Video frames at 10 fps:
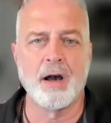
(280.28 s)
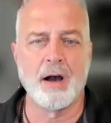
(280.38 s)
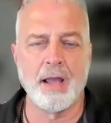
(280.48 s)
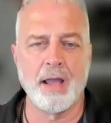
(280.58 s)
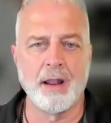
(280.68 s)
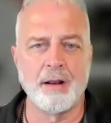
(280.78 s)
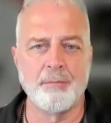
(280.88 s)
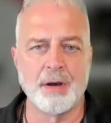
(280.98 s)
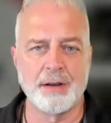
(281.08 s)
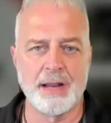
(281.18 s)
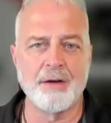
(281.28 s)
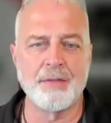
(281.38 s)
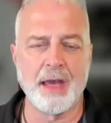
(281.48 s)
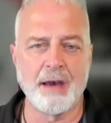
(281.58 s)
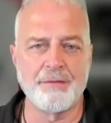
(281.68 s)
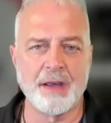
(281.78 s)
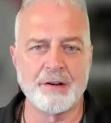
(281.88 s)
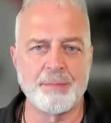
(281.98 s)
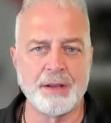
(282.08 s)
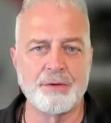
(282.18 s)
Uh, and but now they have
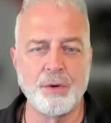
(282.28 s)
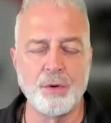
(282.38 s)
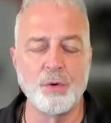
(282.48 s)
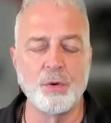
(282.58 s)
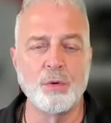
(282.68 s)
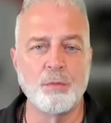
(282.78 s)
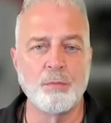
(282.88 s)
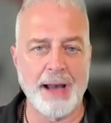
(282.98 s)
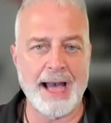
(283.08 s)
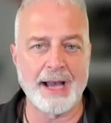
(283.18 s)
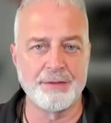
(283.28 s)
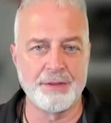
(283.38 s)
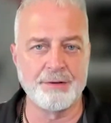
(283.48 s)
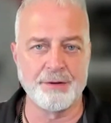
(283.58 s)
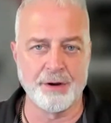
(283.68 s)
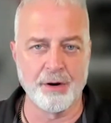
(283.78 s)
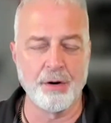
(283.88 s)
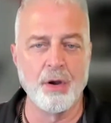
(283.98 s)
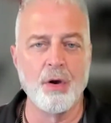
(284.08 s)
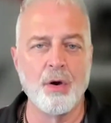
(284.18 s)
SB 2 back this
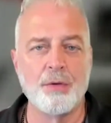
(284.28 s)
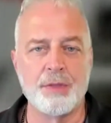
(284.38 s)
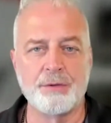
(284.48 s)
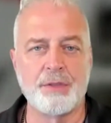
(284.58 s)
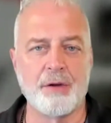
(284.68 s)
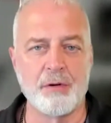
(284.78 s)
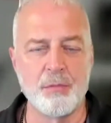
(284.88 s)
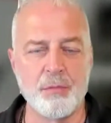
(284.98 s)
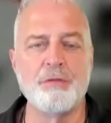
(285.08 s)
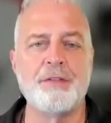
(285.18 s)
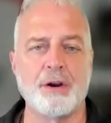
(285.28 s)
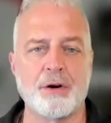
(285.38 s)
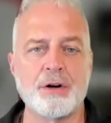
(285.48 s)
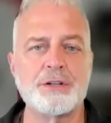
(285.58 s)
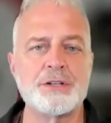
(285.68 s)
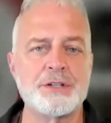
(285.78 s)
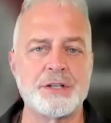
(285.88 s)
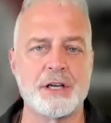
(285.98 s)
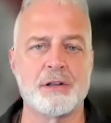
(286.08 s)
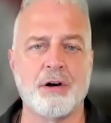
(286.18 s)
year. They, they removed the
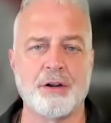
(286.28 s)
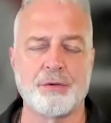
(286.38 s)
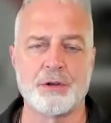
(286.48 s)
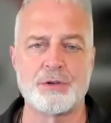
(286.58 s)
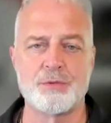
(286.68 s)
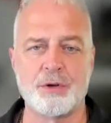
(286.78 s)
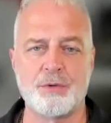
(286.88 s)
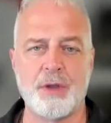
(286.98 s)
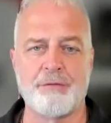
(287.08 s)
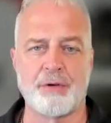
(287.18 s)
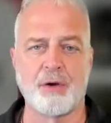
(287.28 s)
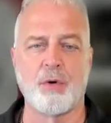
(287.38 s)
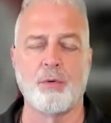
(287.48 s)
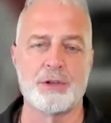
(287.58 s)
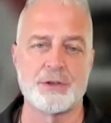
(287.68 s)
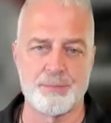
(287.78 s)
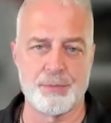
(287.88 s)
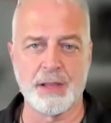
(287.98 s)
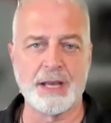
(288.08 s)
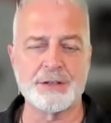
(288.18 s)
urgency clause, which would have required, which
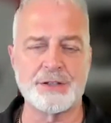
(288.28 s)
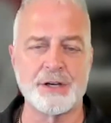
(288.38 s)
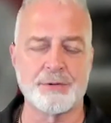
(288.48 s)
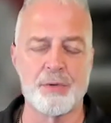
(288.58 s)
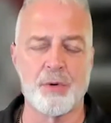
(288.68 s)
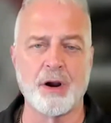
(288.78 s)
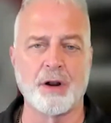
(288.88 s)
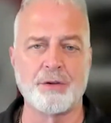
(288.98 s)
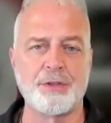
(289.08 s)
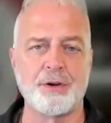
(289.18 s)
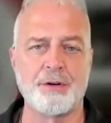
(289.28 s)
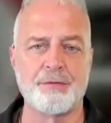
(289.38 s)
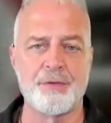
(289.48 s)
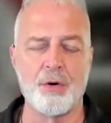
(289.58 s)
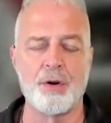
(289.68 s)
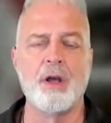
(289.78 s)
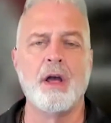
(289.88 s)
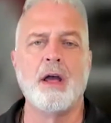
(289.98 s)
last year required a two thirds vote,